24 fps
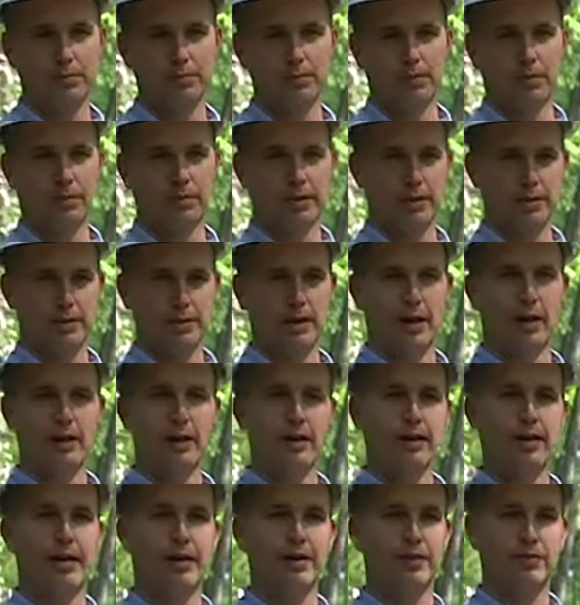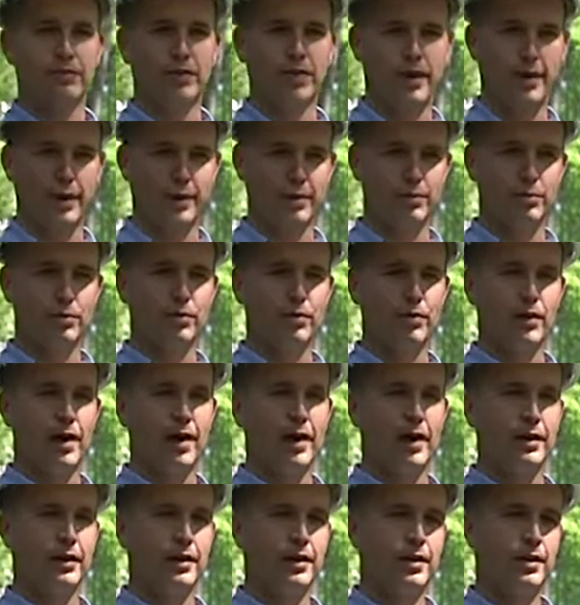So that's not a lot of volume of rock,